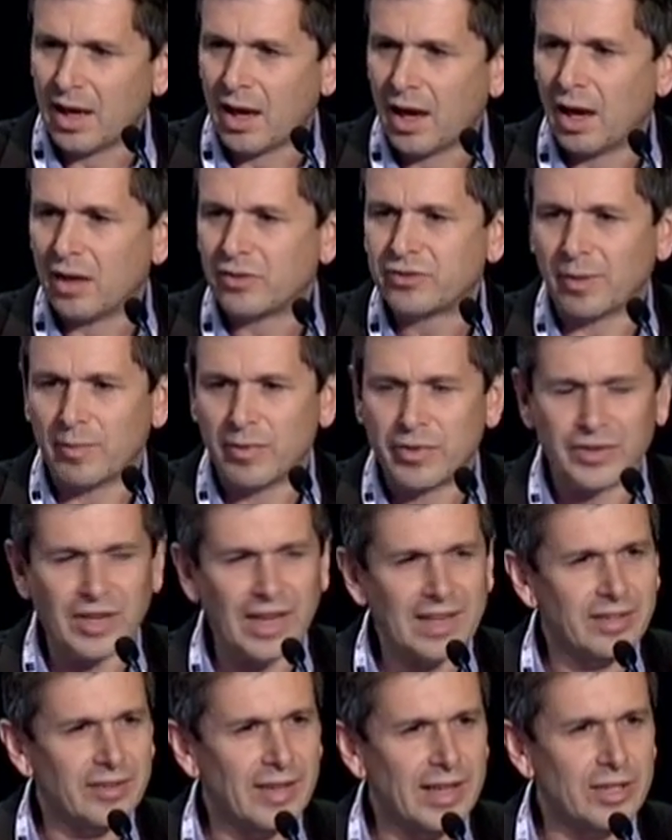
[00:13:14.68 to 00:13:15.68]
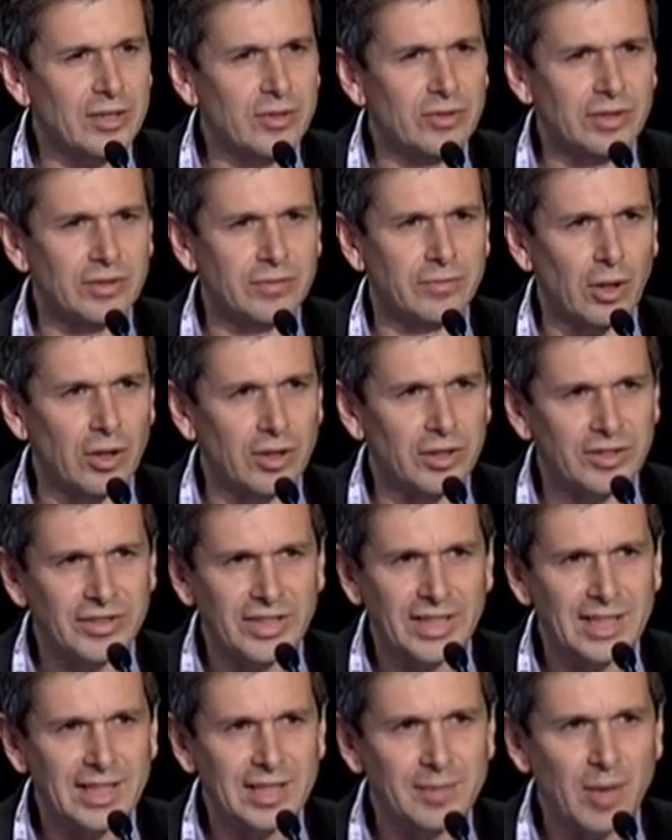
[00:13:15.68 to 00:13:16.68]
Some of the data they use is
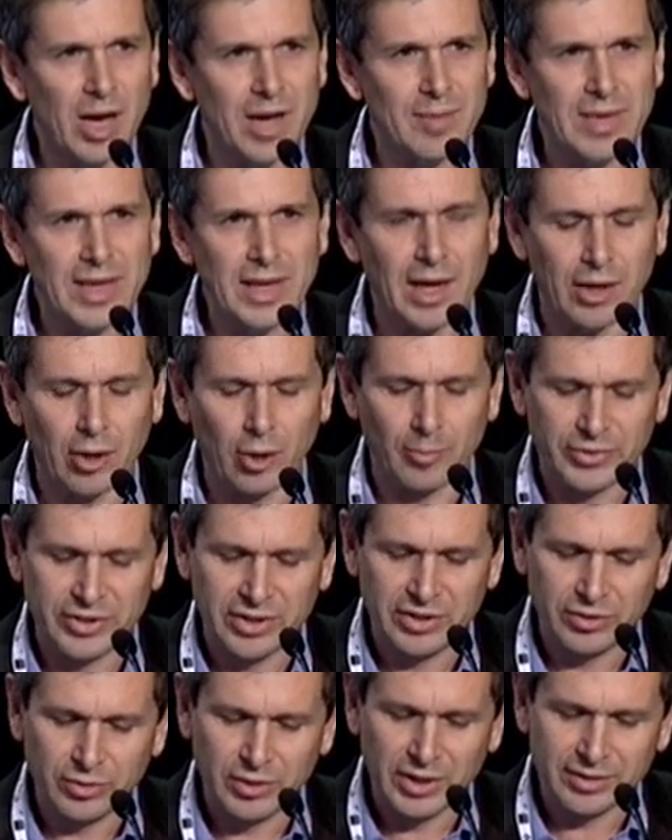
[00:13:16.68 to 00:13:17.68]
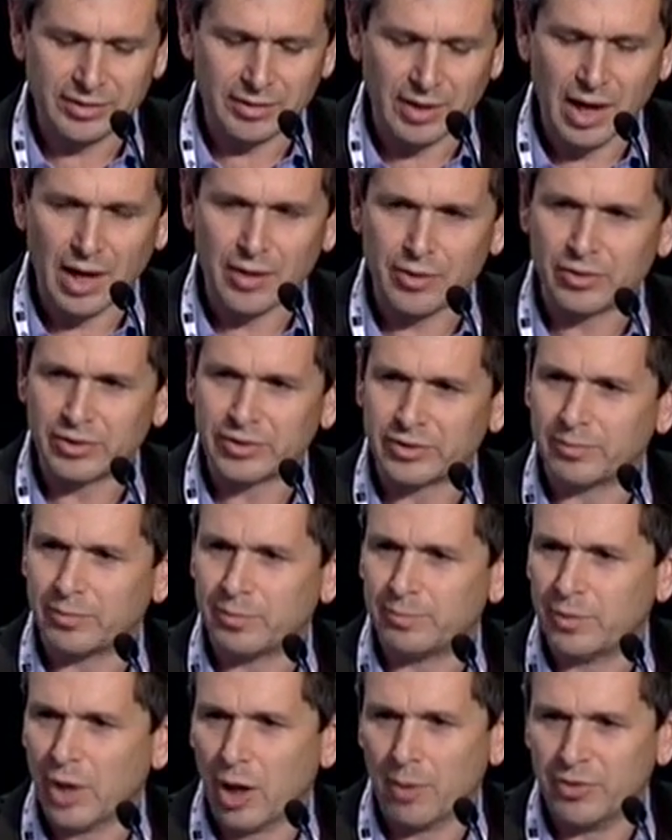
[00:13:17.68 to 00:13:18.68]
volunteered by me, I opt into it, other is
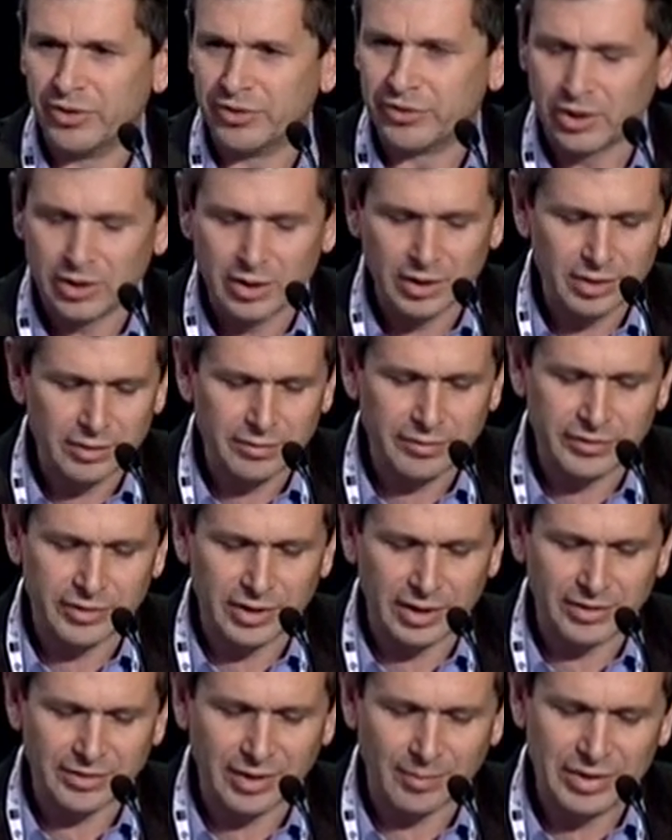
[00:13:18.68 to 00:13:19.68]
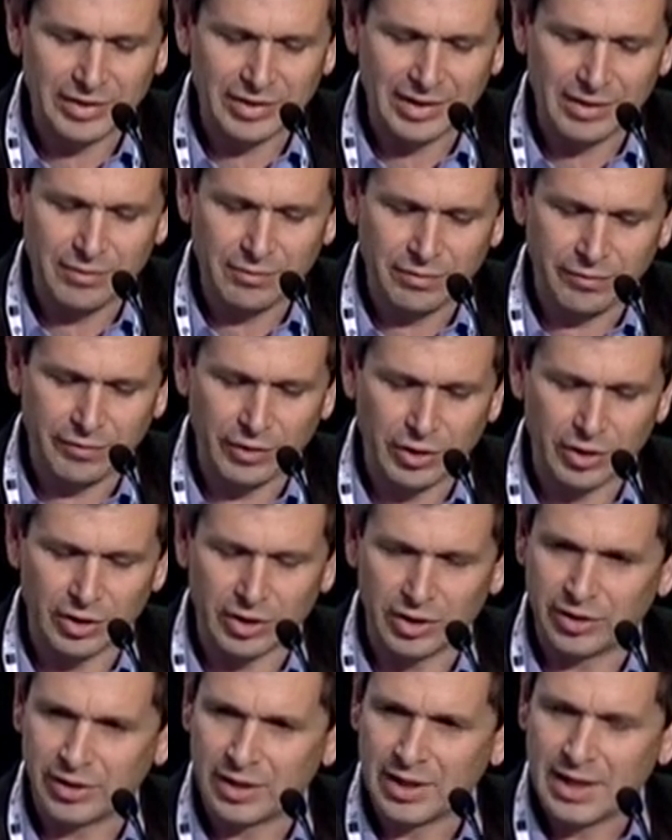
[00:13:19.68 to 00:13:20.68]
observed, and some is
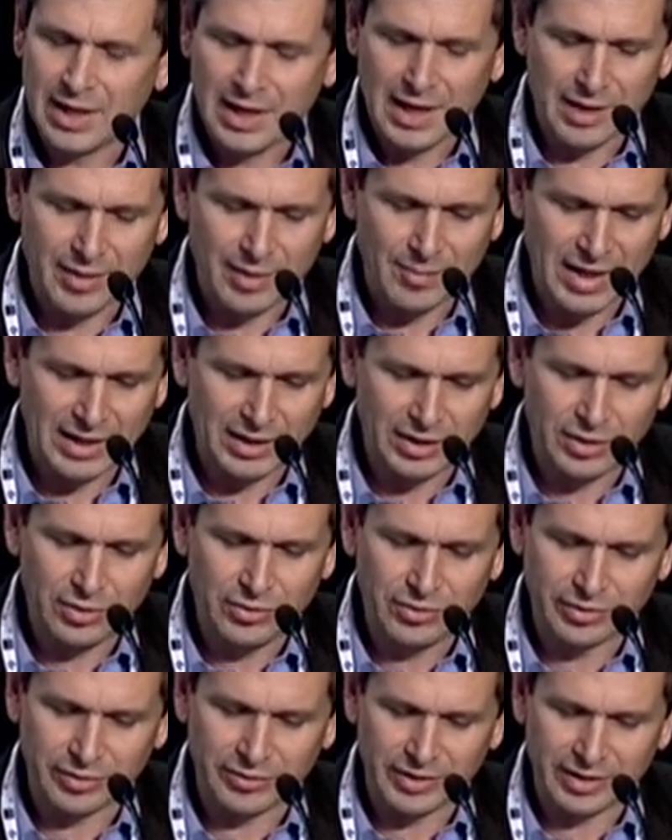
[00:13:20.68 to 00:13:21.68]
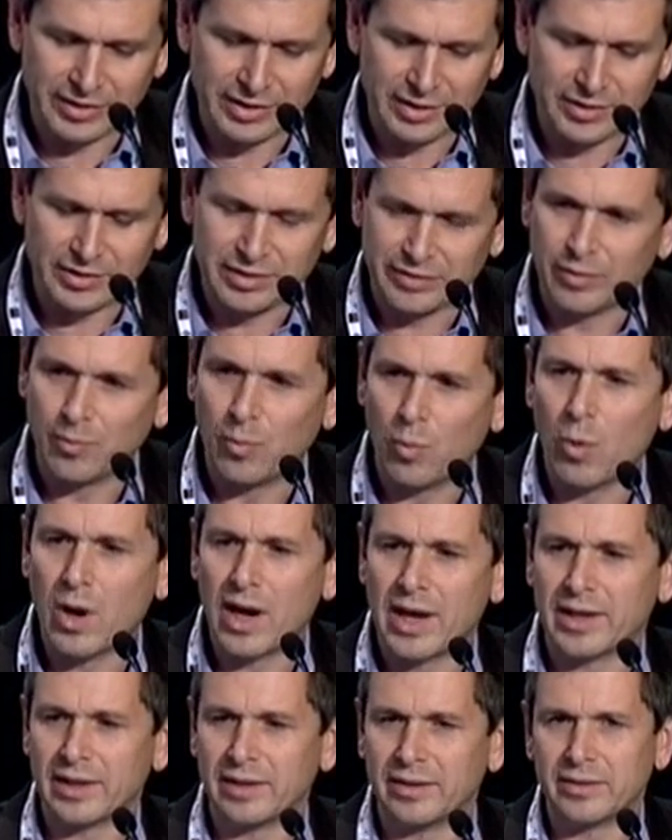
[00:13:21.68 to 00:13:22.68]
inferred, and they make use of it in different
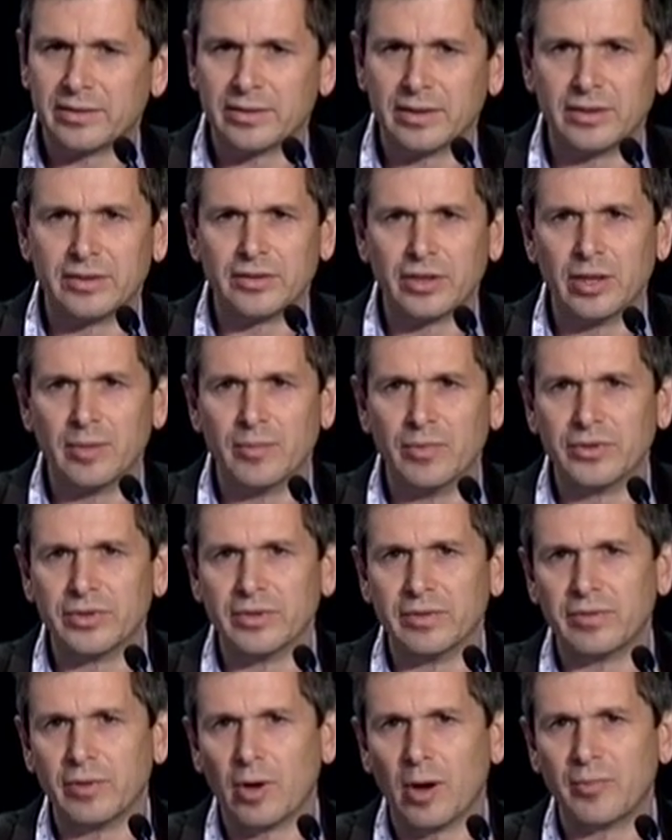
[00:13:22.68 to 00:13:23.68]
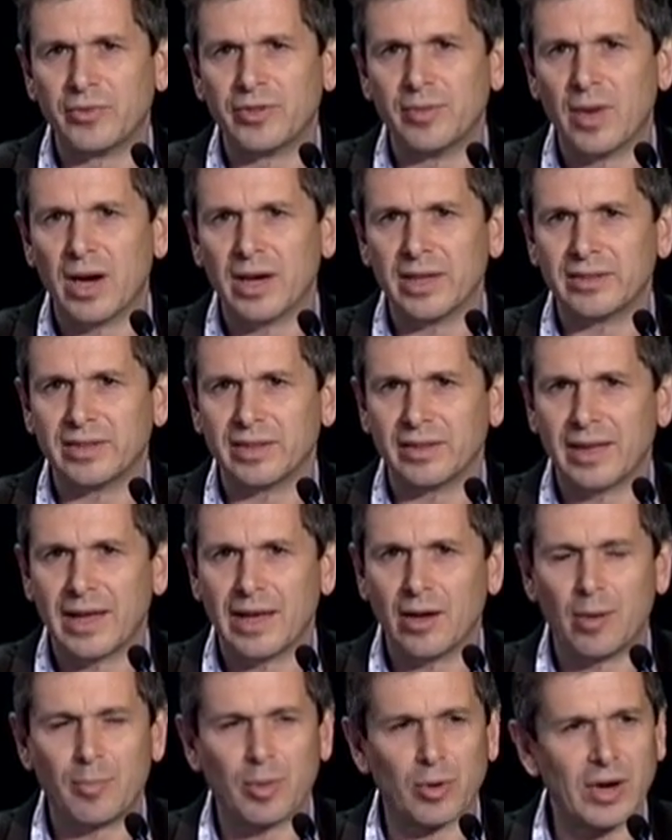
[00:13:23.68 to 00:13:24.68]
ways in terms of optimizing their
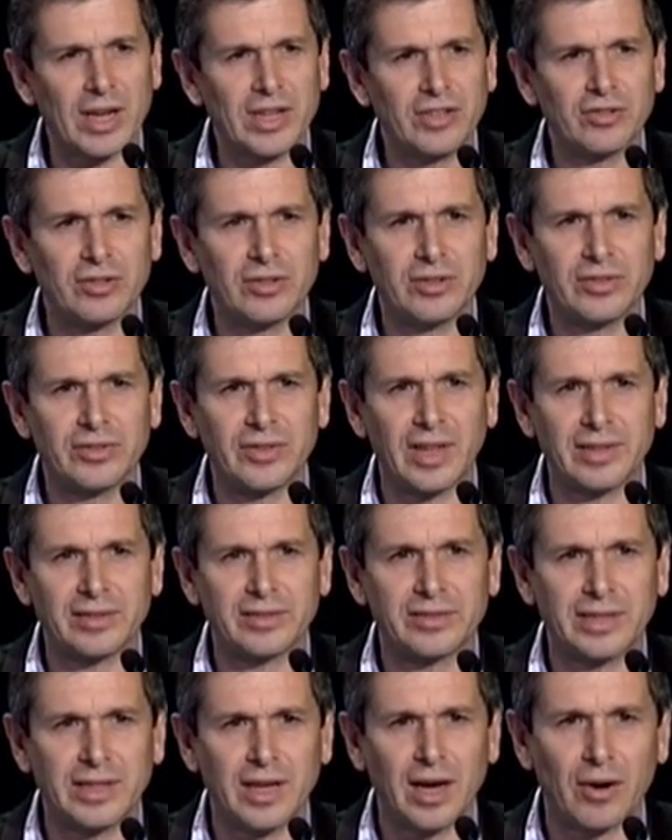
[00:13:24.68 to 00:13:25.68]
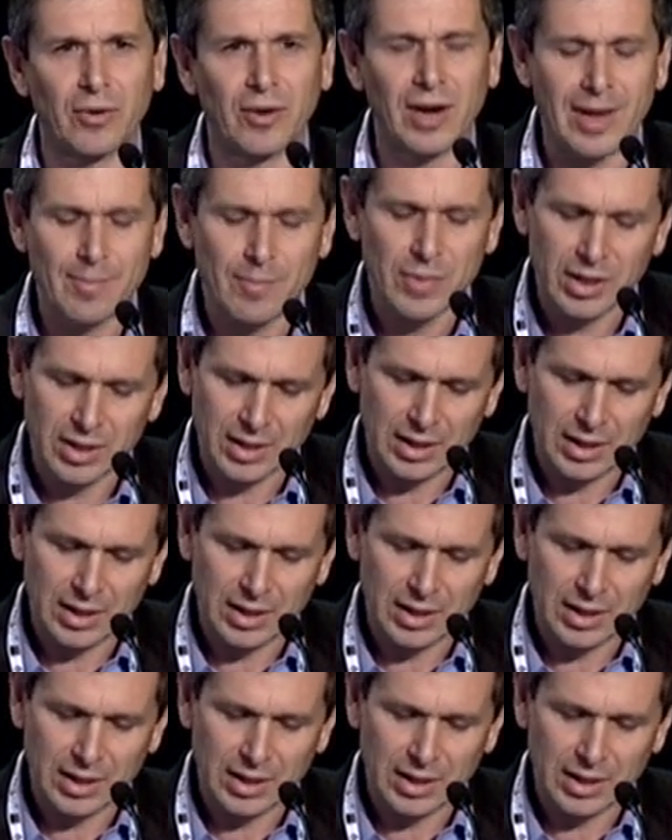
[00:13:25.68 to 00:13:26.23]
operations, their CRM,